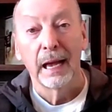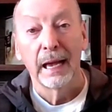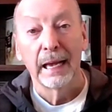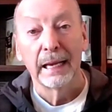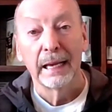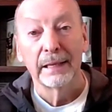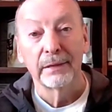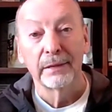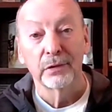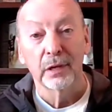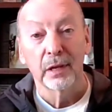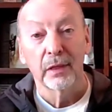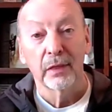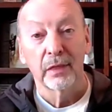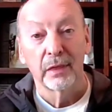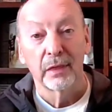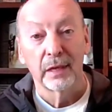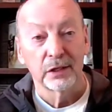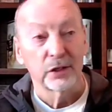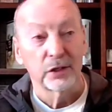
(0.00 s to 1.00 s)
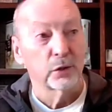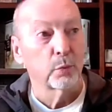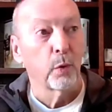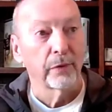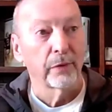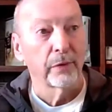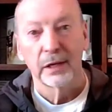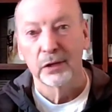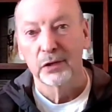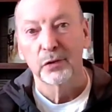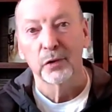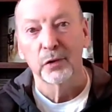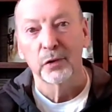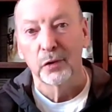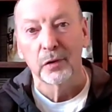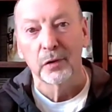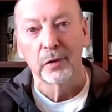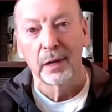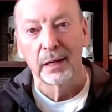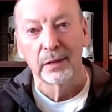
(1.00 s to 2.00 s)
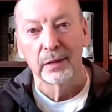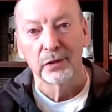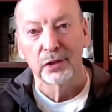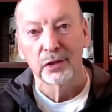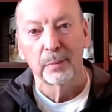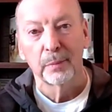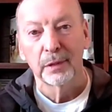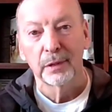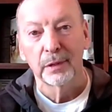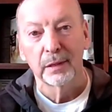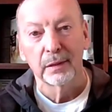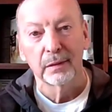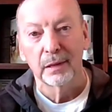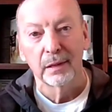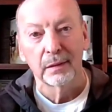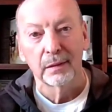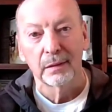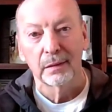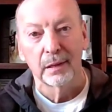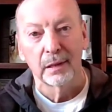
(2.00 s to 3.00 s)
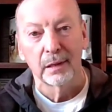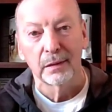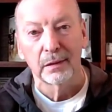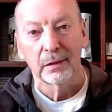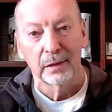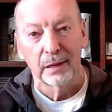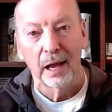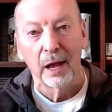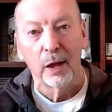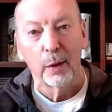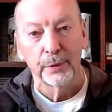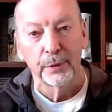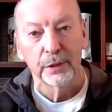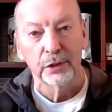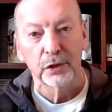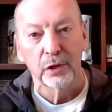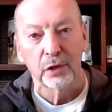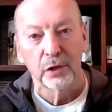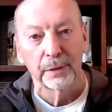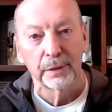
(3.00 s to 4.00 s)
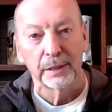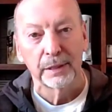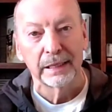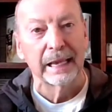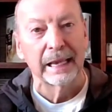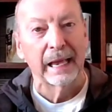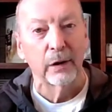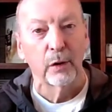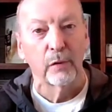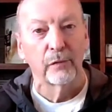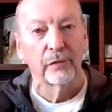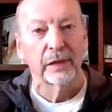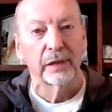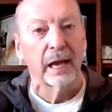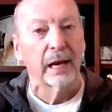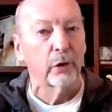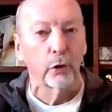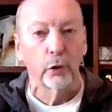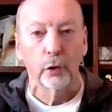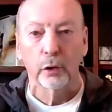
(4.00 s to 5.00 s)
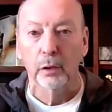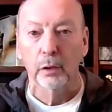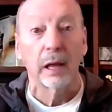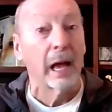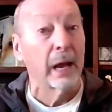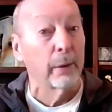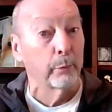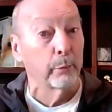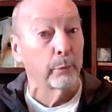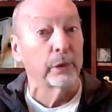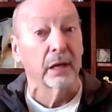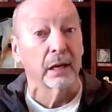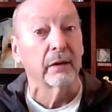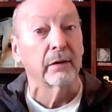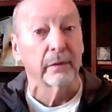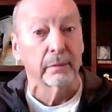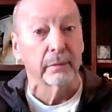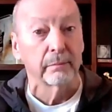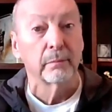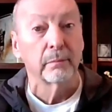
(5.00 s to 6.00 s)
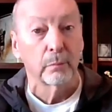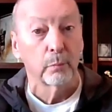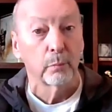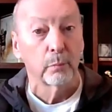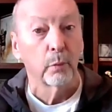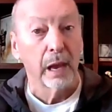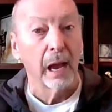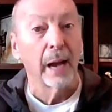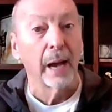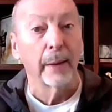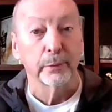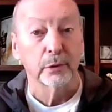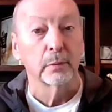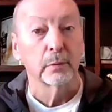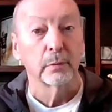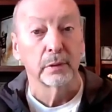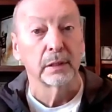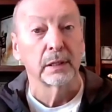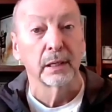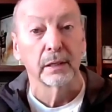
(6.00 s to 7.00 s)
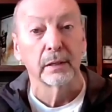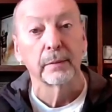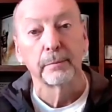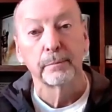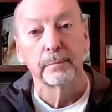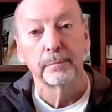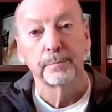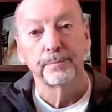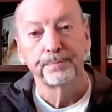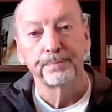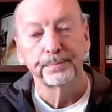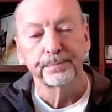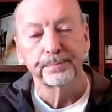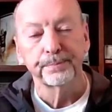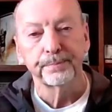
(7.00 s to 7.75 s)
And this is what they saw as something that could help this company get over that hurdle. And we did. We absolutely did.